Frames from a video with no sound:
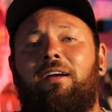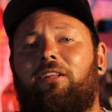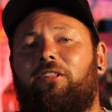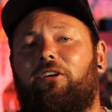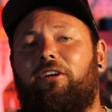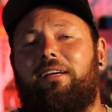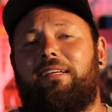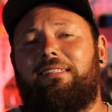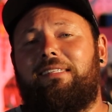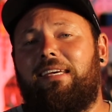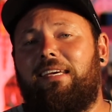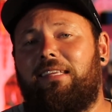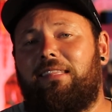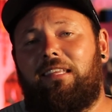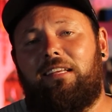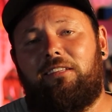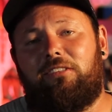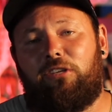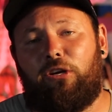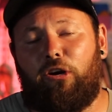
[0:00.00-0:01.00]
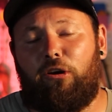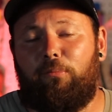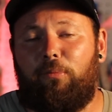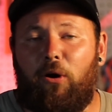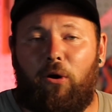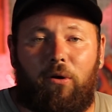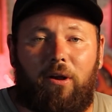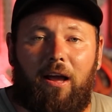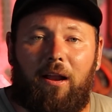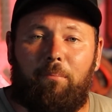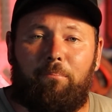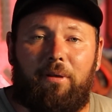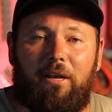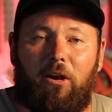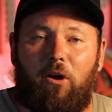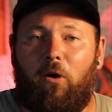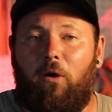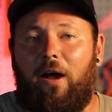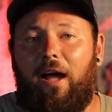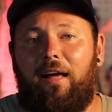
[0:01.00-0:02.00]
Look at Teeth and Turbo, got a big
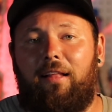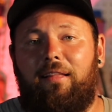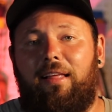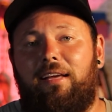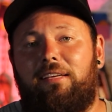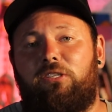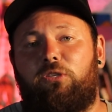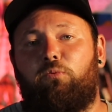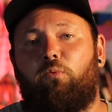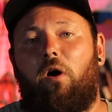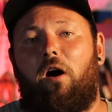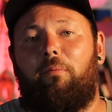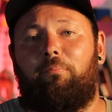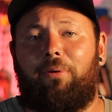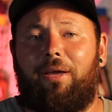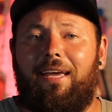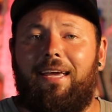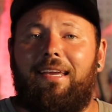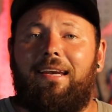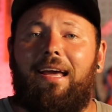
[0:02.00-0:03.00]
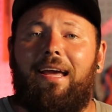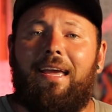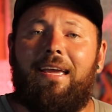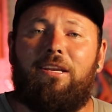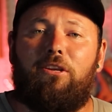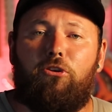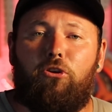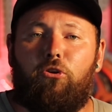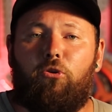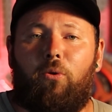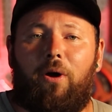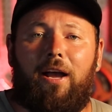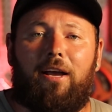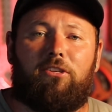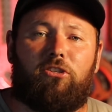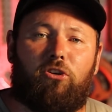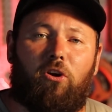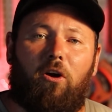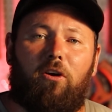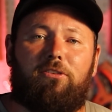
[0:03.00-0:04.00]
old LS swap in a new
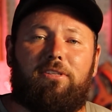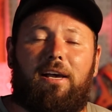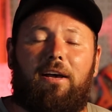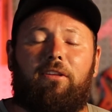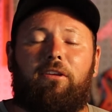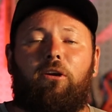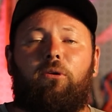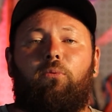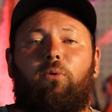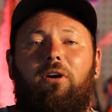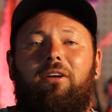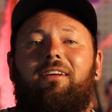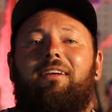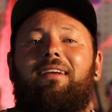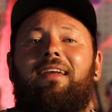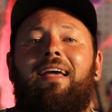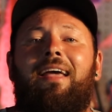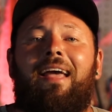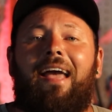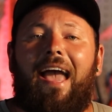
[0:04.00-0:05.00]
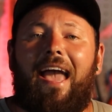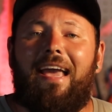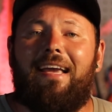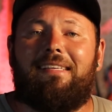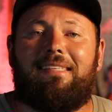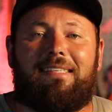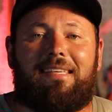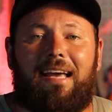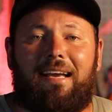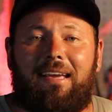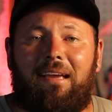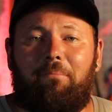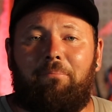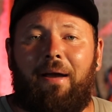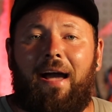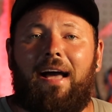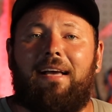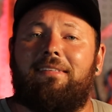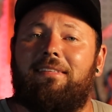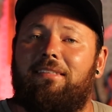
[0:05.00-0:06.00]
Edge. Cars out there running 8-second
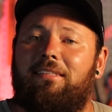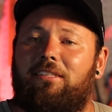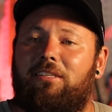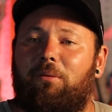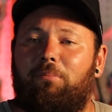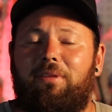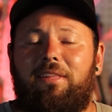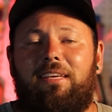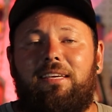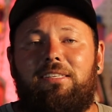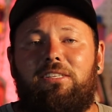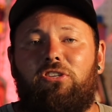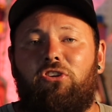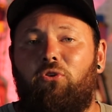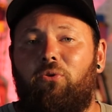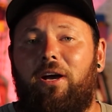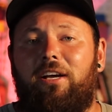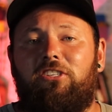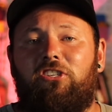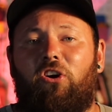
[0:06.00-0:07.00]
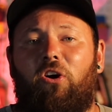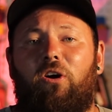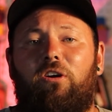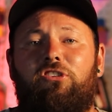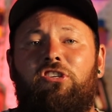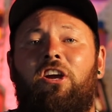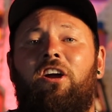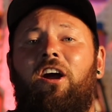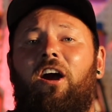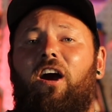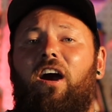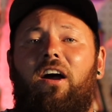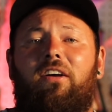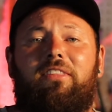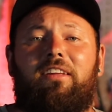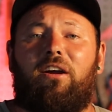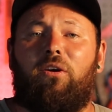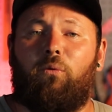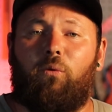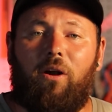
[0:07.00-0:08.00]
passes. Some of these new Edge cars are out
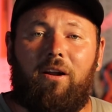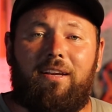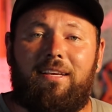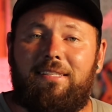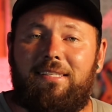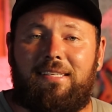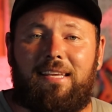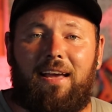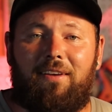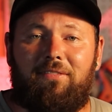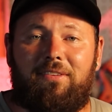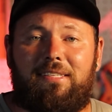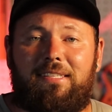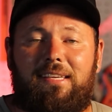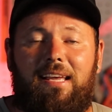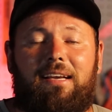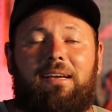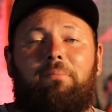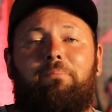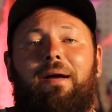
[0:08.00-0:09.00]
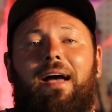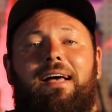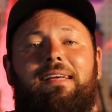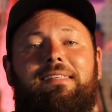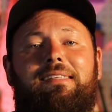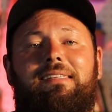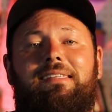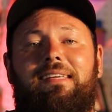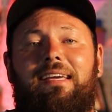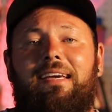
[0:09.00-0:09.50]
there running 7-second passes.